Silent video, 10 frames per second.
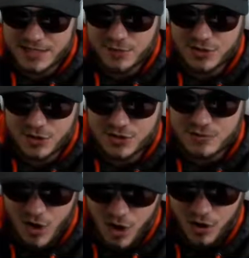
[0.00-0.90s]
he was too
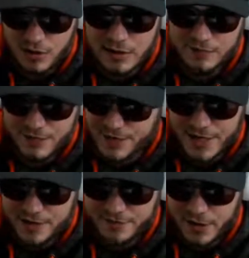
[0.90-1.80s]
small for the
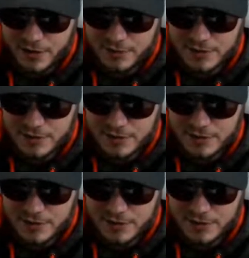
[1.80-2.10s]
NFL.